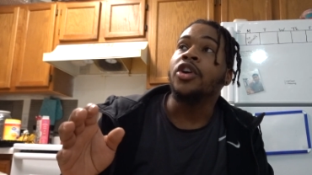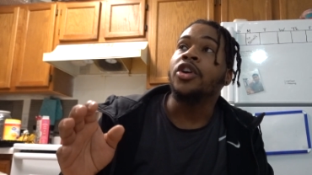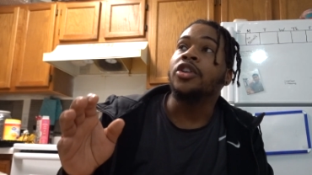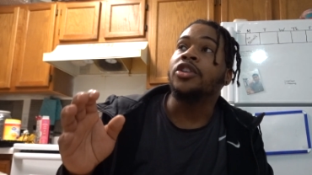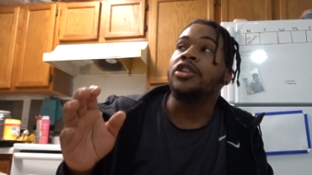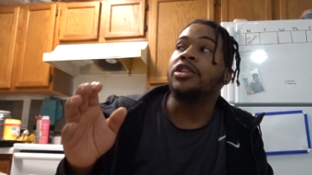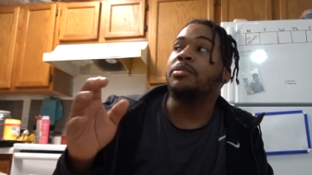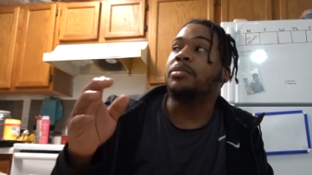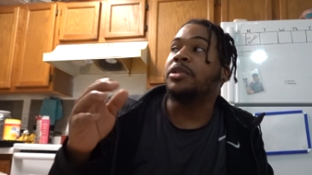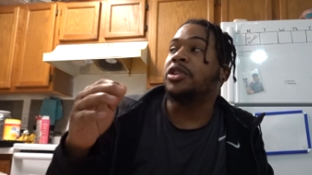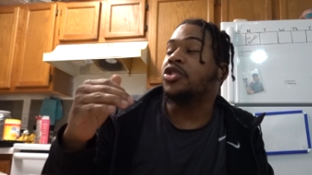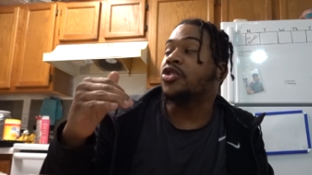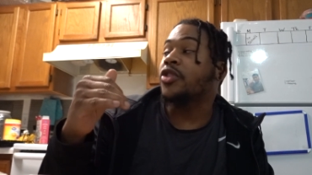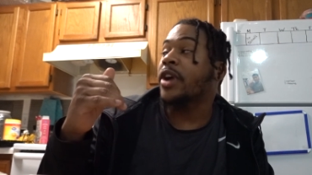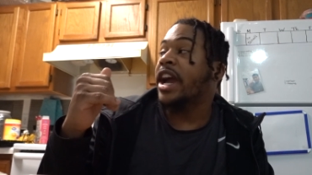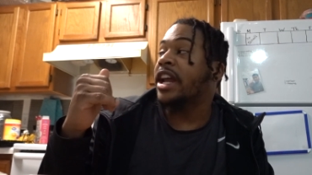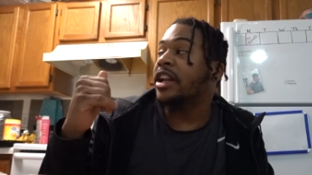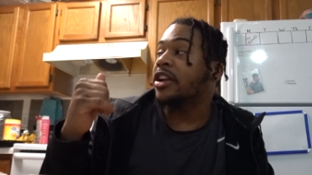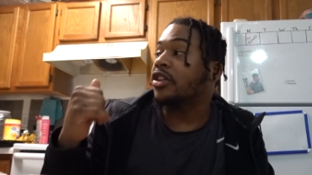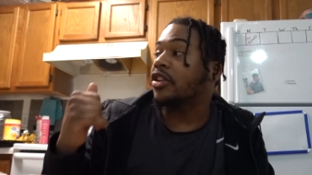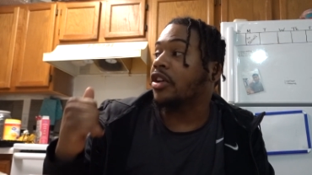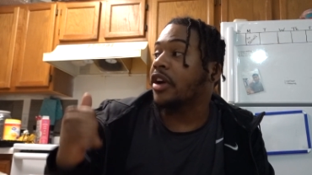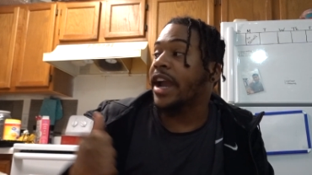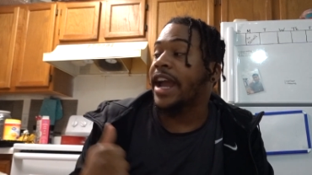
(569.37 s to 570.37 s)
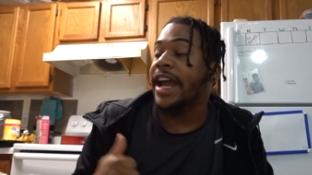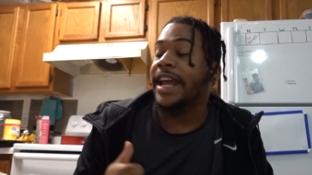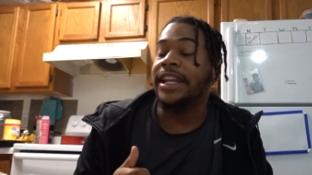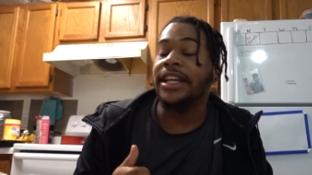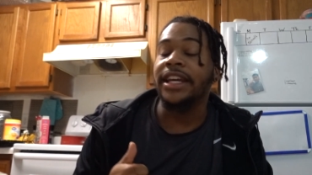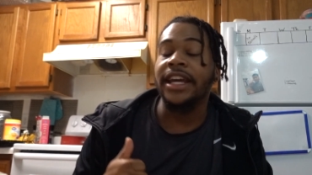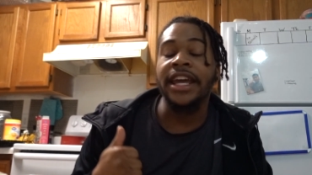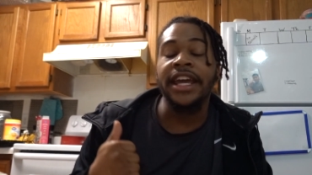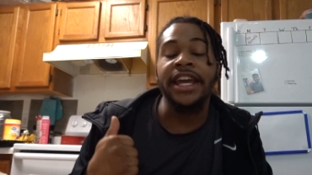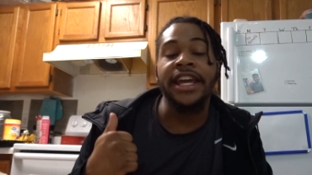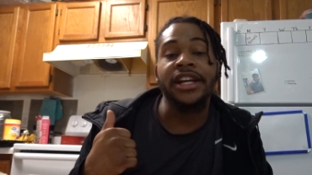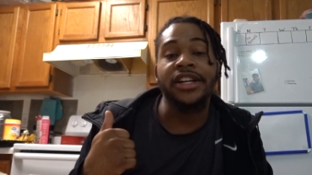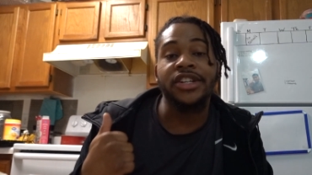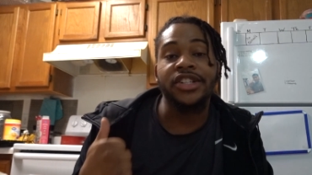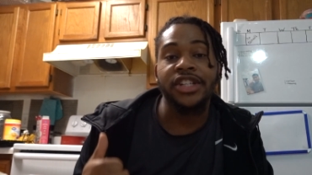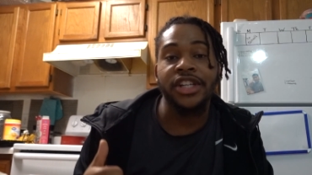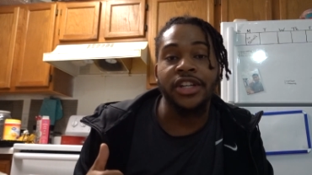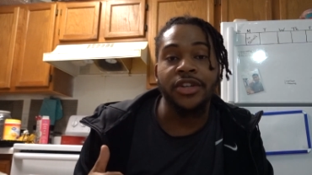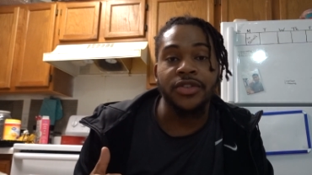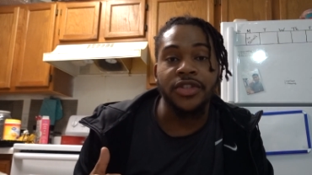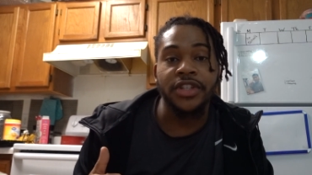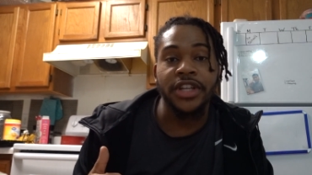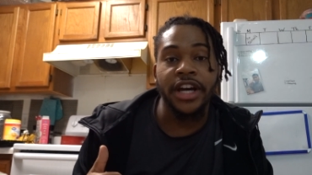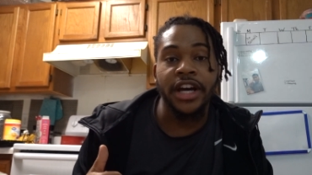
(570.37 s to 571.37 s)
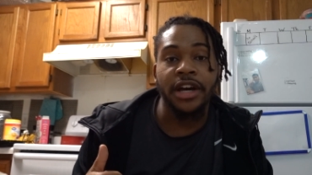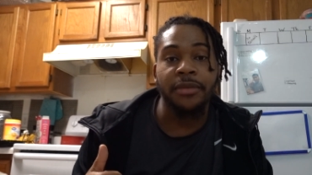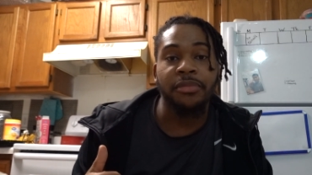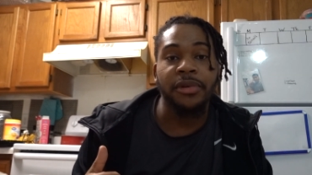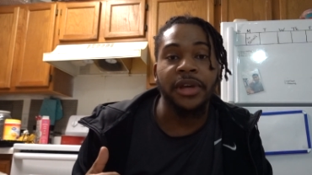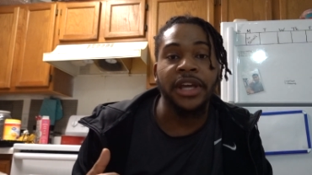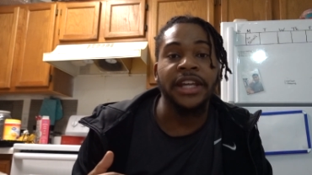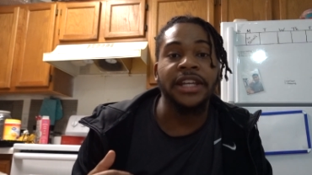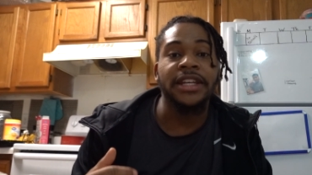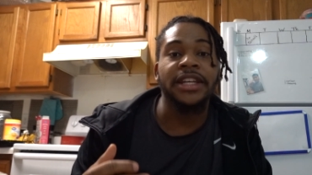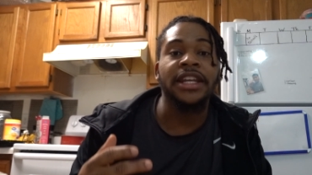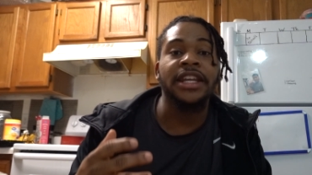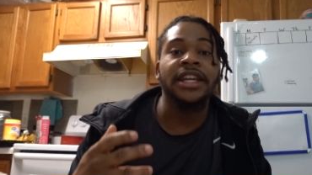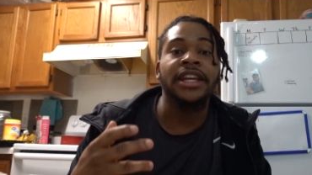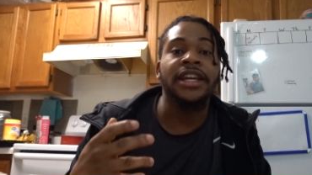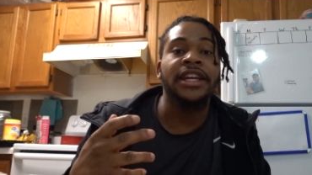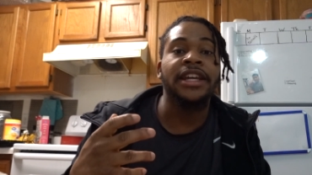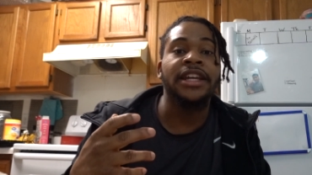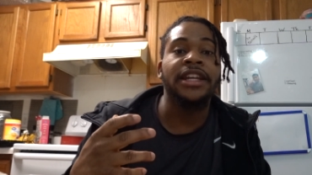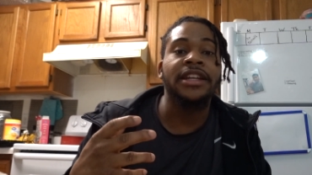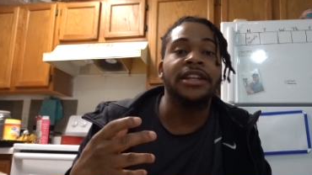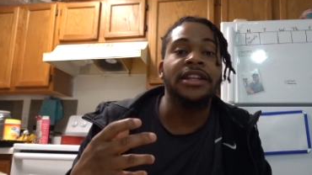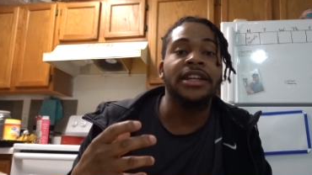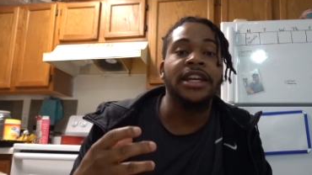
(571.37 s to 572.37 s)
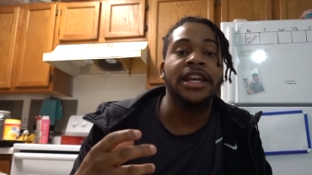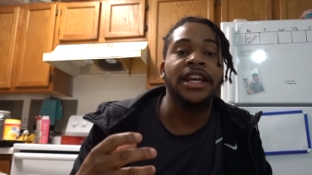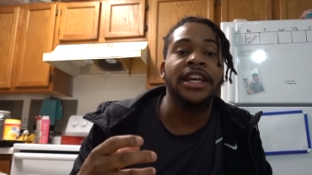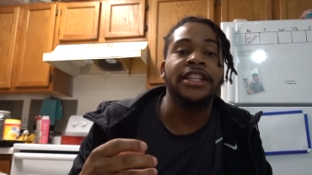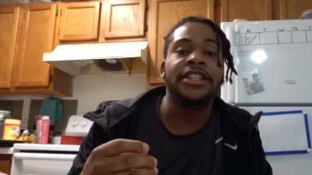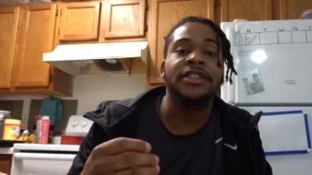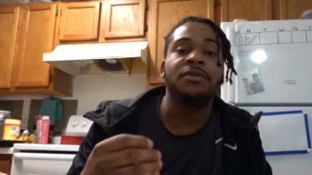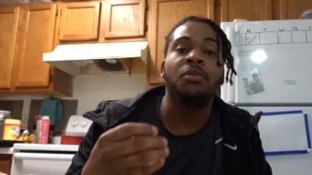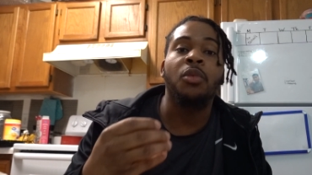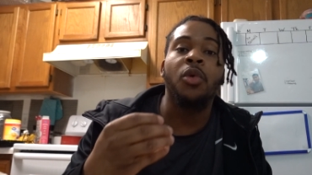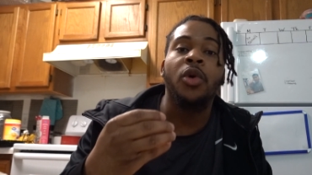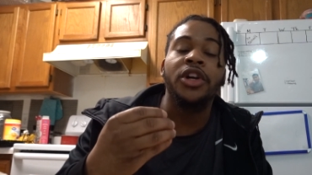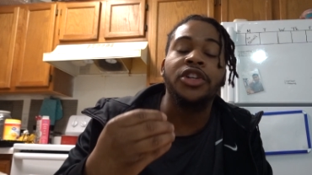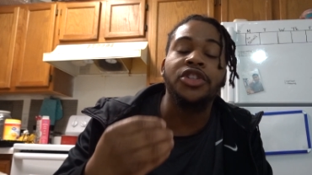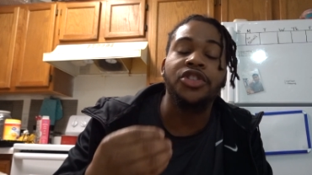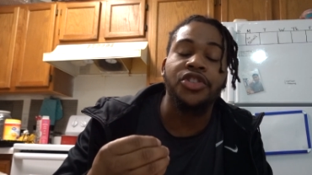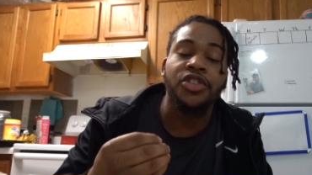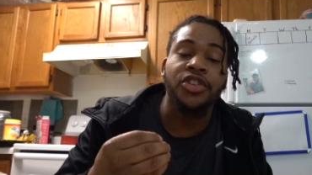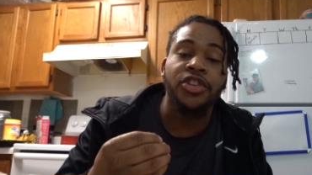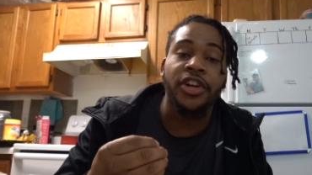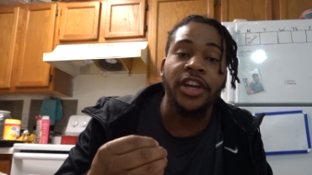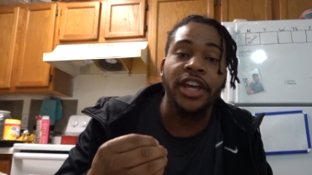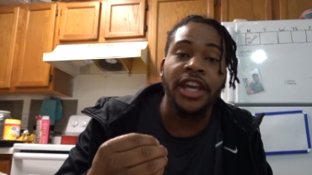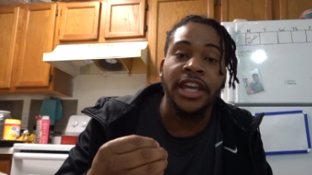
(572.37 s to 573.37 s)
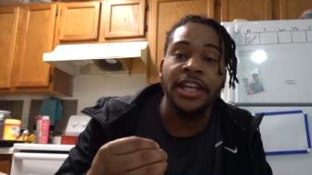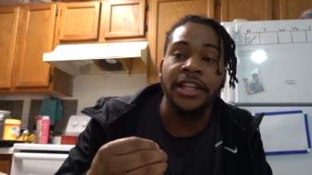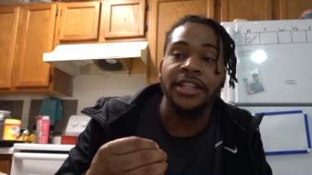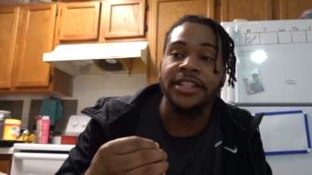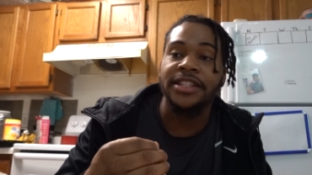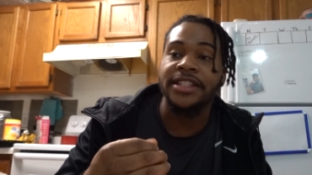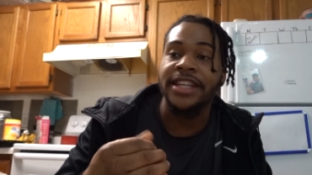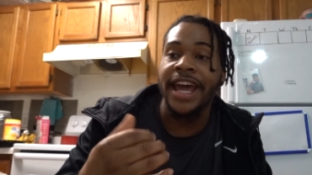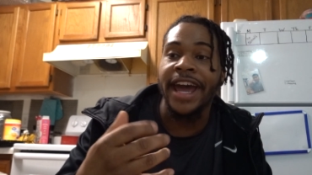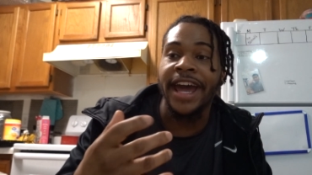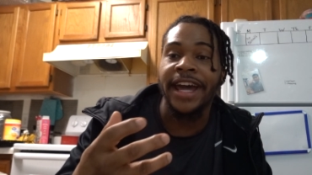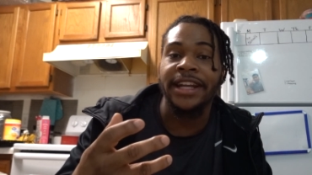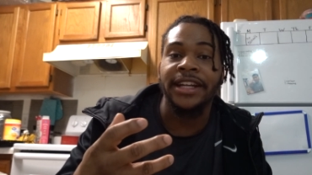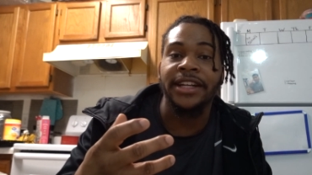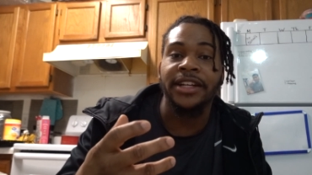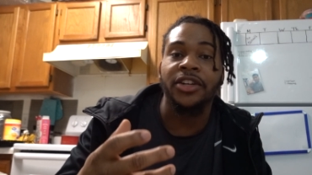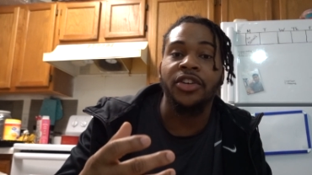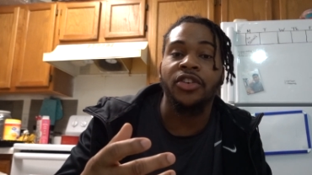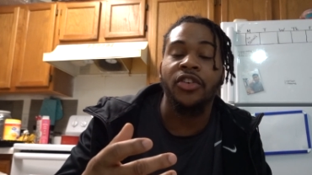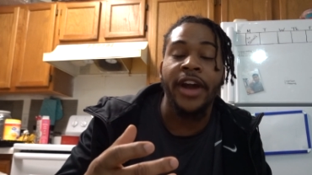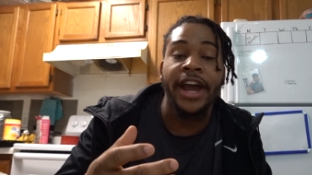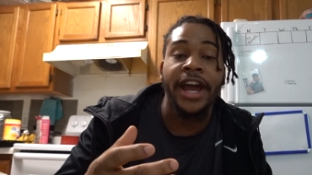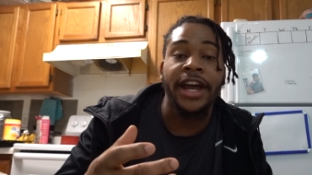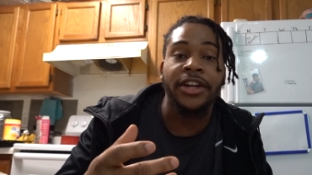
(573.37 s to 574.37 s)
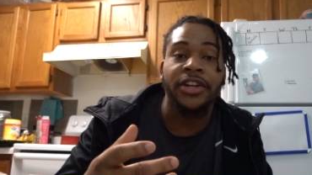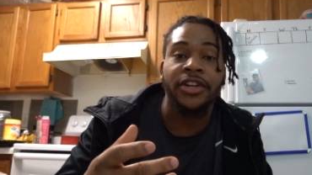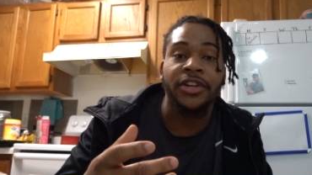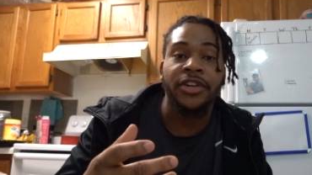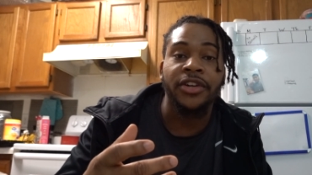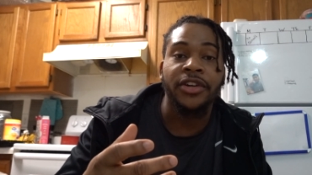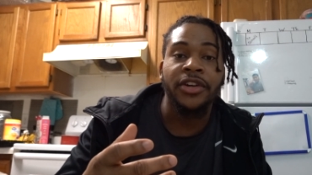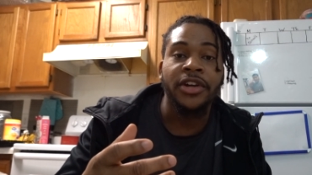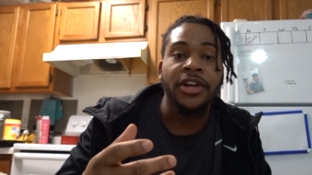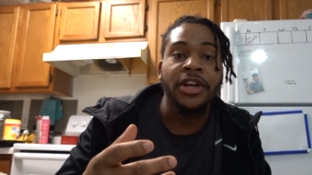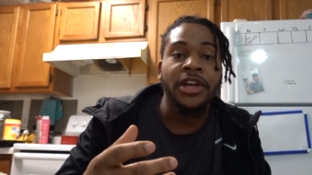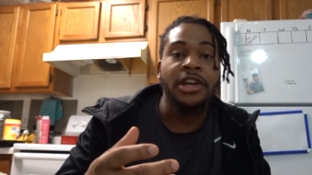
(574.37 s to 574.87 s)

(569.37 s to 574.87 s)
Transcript: to be trying to grind the eggshells up and then it's moisture inside of the grinder,